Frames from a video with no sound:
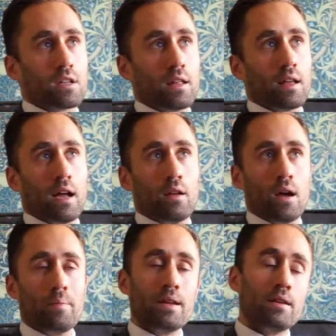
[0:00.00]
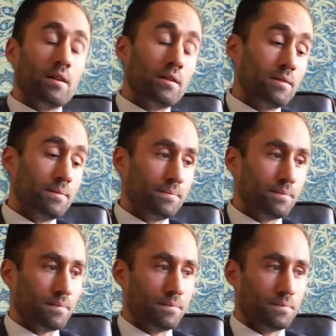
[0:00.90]
like that? I mean,
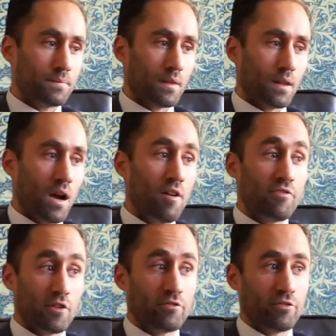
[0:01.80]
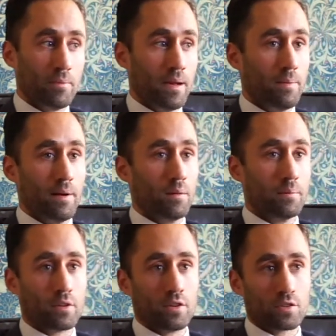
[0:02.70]
I feel for Mabel
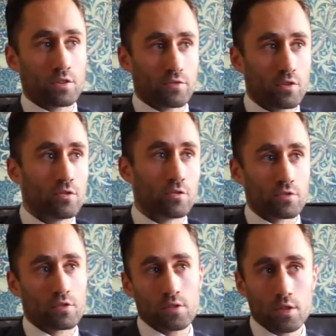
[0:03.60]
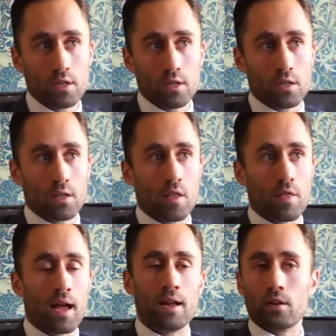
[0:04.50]
because, of course,
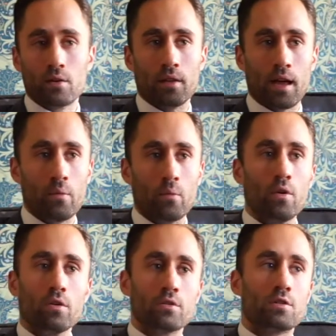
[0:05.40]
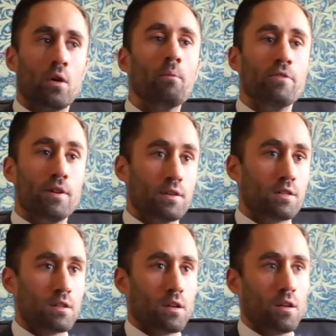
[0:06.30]
that was
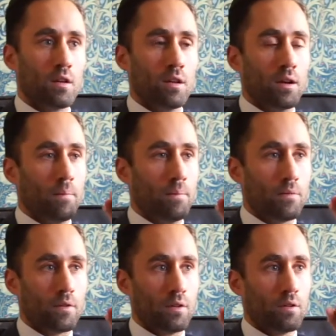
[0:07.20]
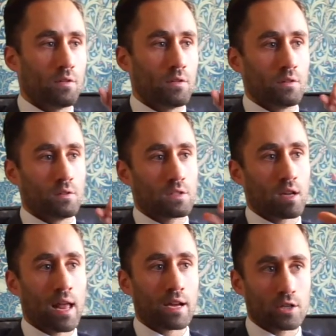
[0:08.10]
obvious. The
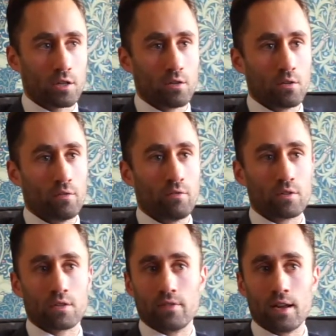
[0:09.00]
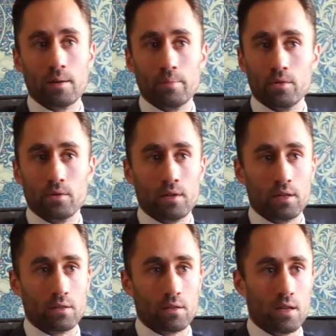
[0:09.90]
selection of what's available
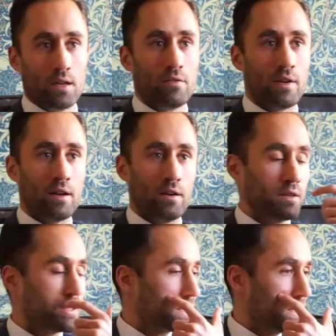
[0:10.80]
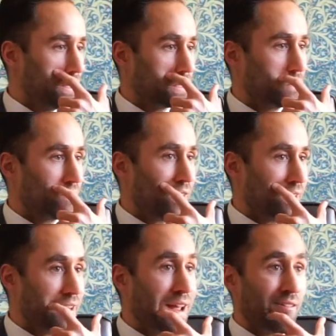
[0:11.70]
in Havana is
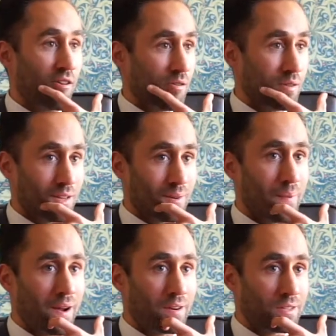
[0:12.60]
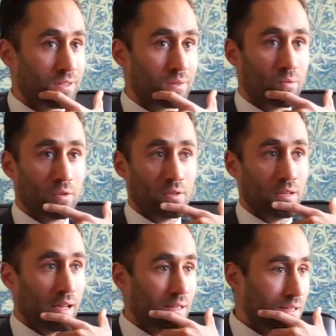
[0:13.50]
very narrow in comparison to what you
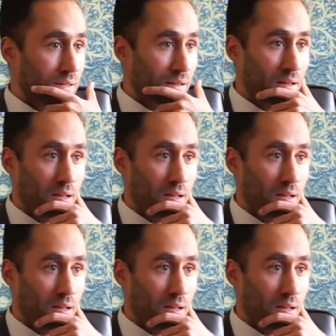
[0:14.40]
get in